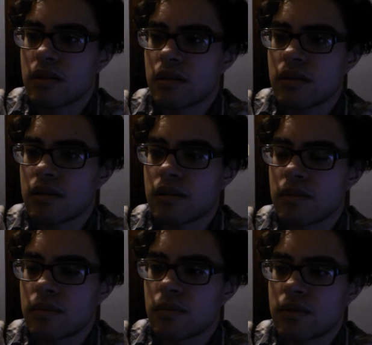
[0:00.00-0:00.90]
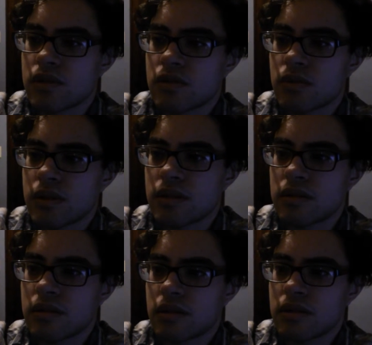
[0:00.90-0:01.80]
Um, which one
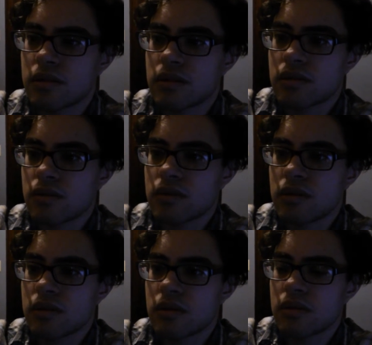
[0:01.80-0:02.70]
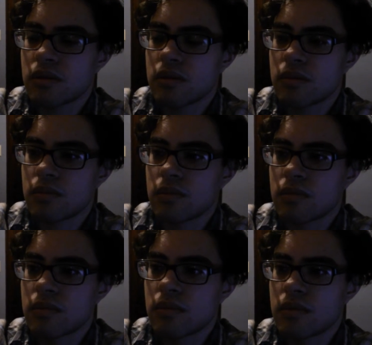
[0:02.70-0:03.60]
is it? Is it this one? No.
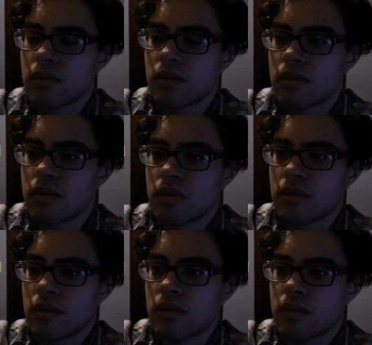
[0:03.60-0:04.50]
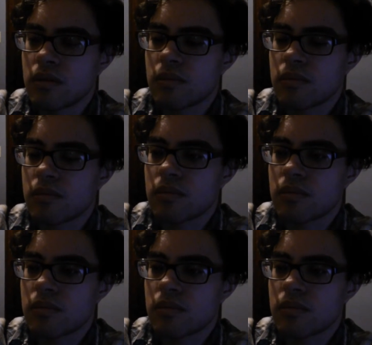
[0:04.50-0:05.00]
No.